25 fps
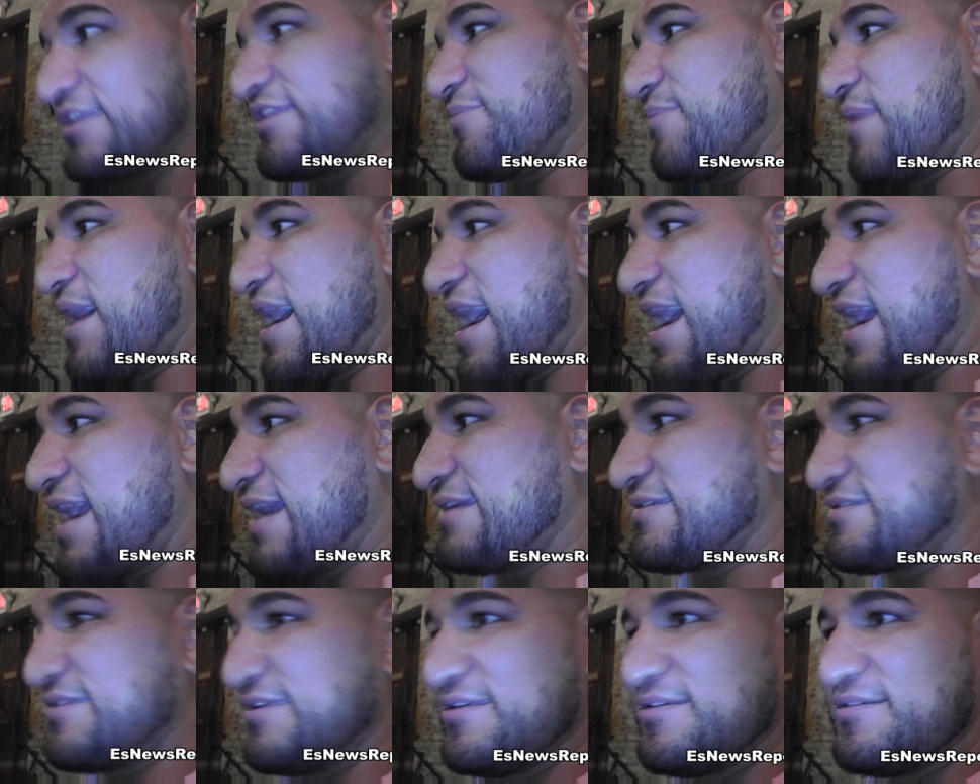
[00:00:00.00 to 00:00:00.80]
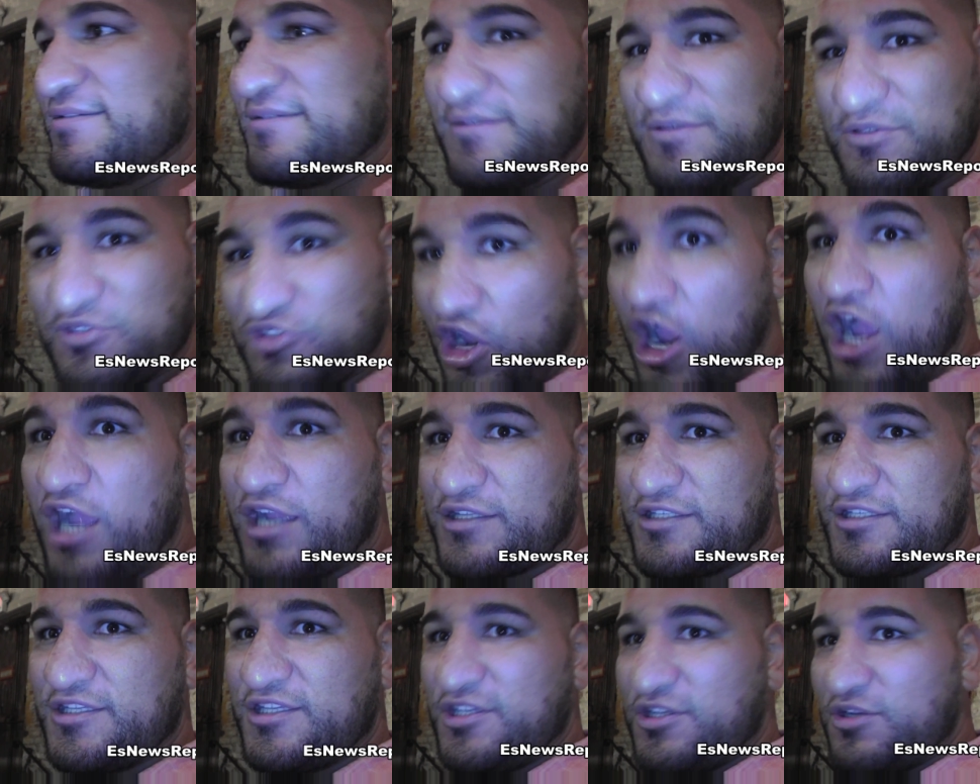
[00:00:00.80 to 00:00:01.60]
looked in my eyes and
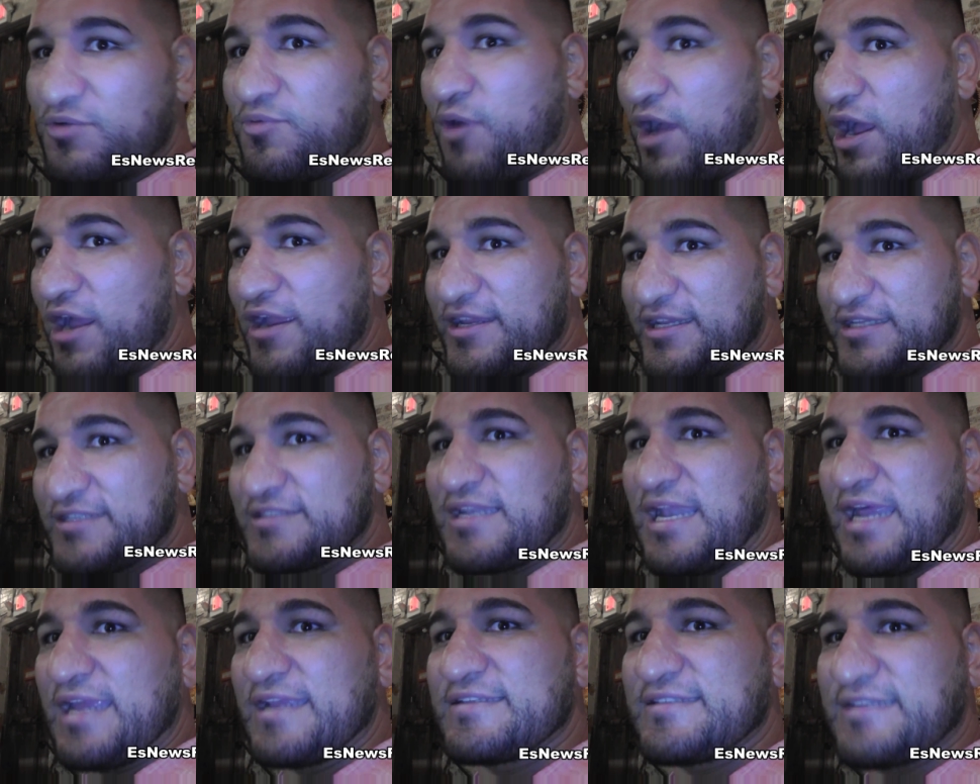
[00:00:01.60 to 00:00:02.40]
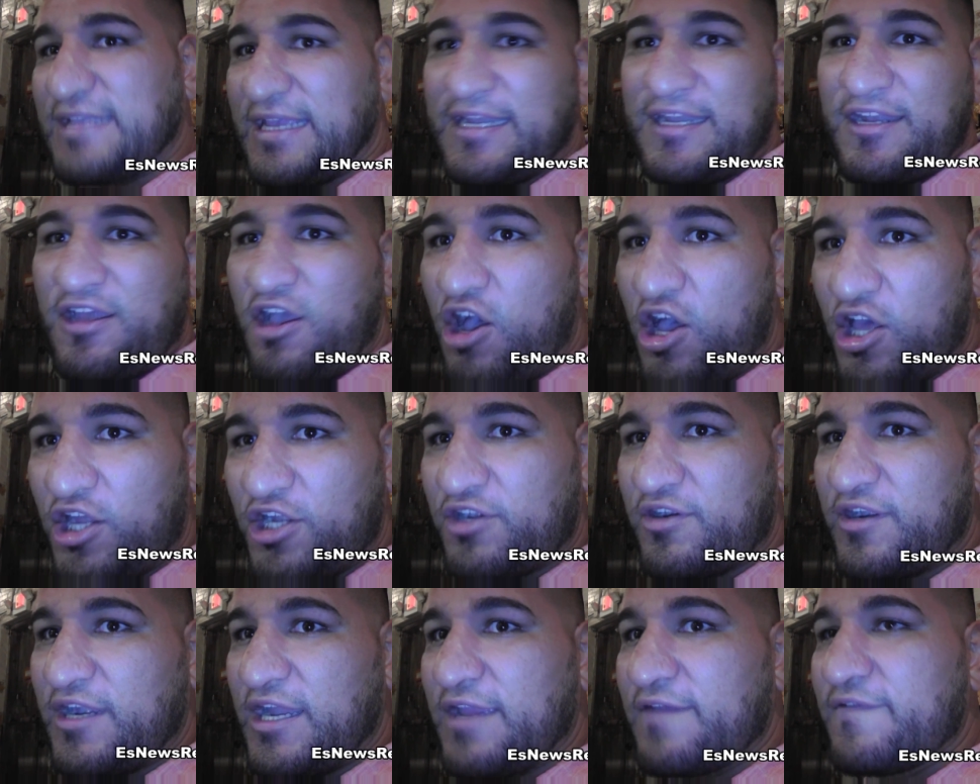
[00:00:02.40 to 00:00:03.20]
talked to you while he's, like, signing an
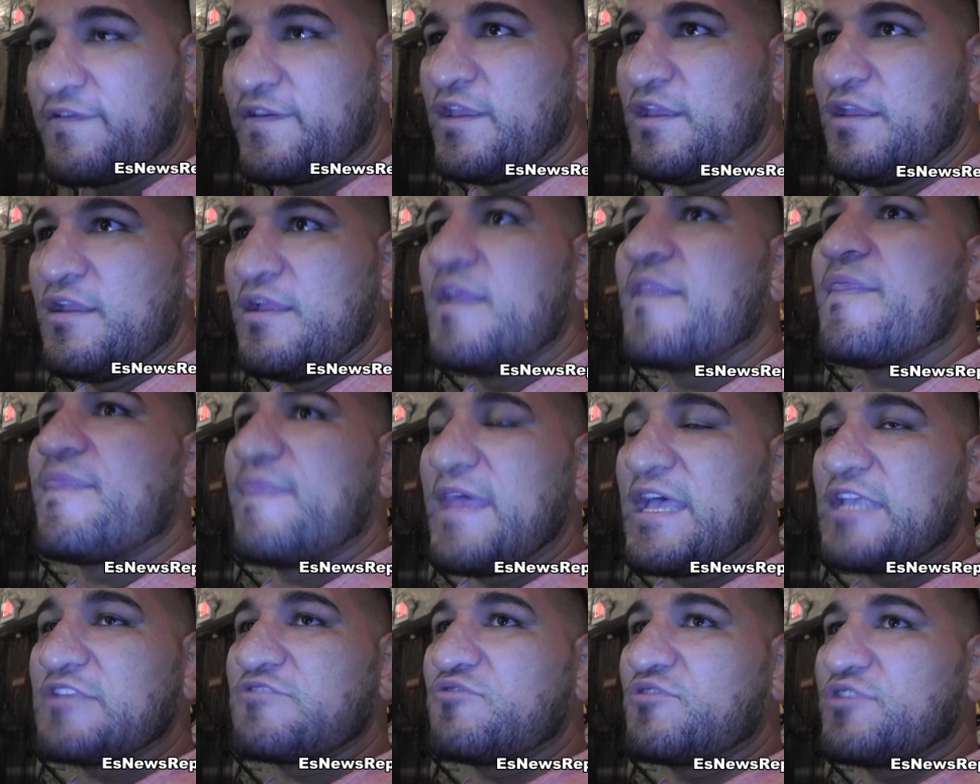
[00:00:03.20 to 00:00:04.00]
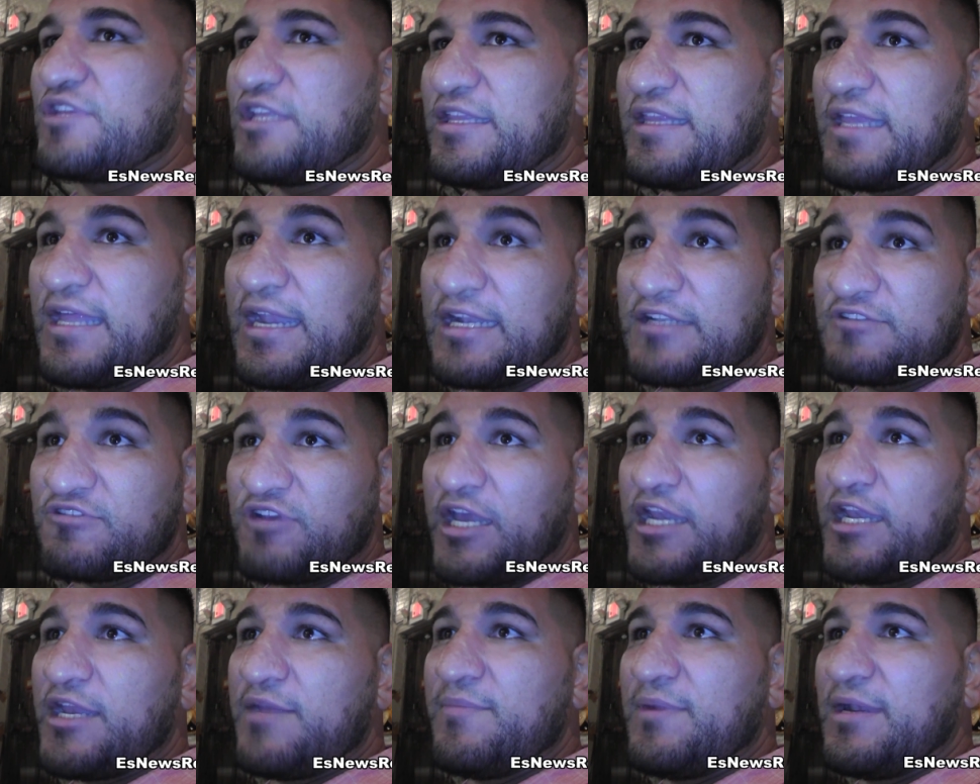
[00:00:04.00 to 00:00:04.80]
autograph. That's one thing that I
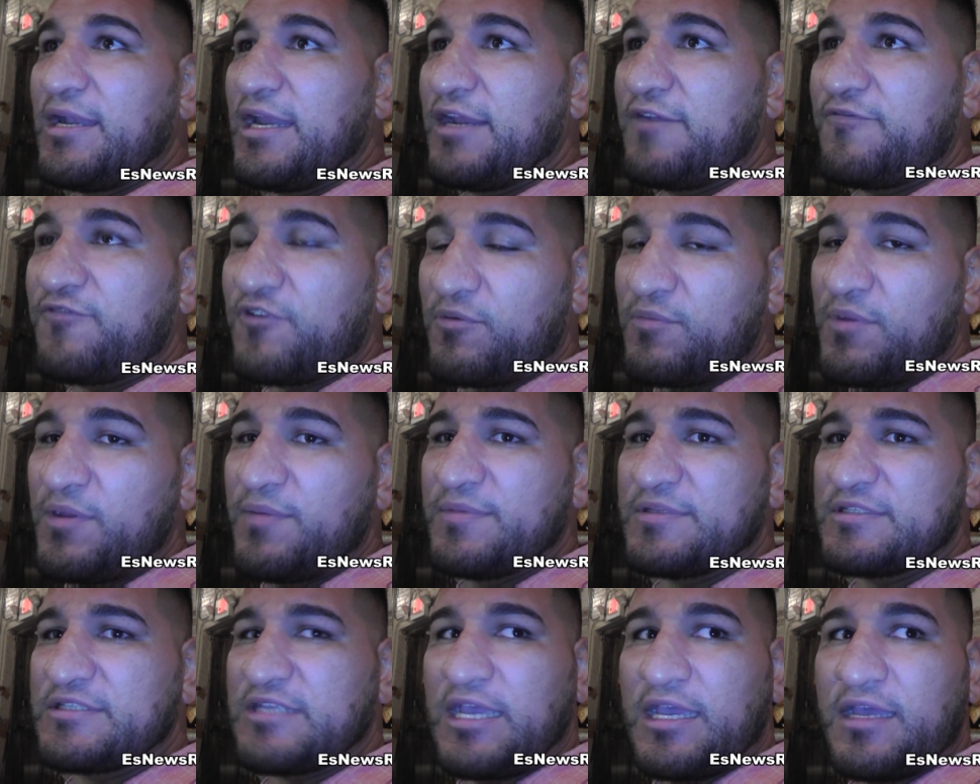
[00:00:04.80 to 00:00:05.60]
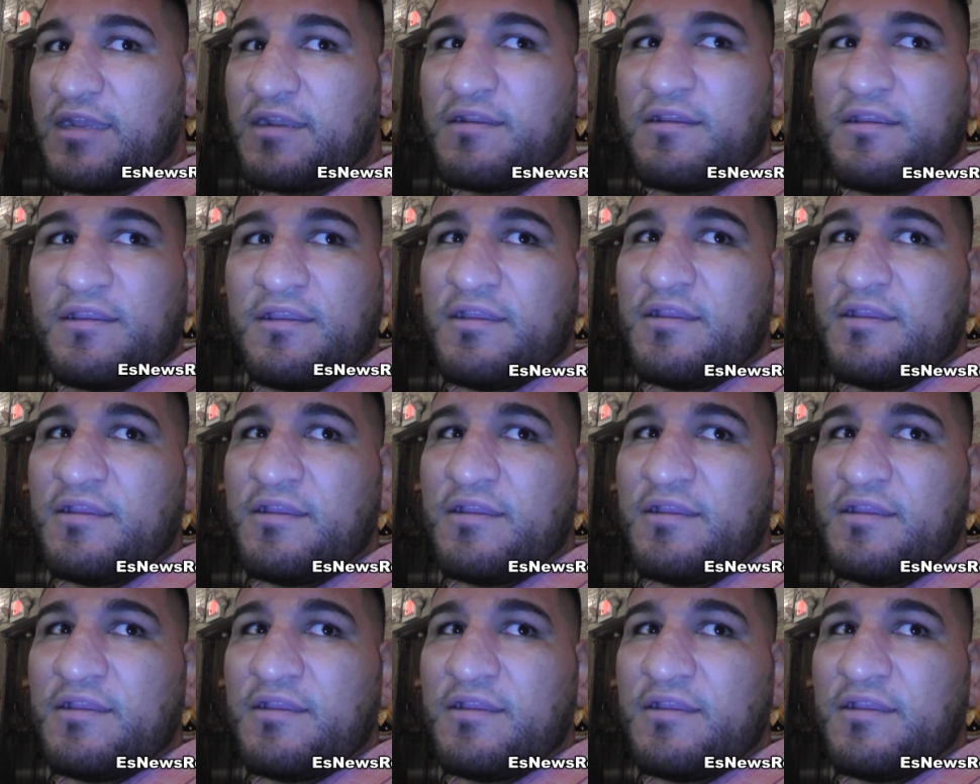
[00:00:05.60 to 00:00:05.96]
try to emulate from him is that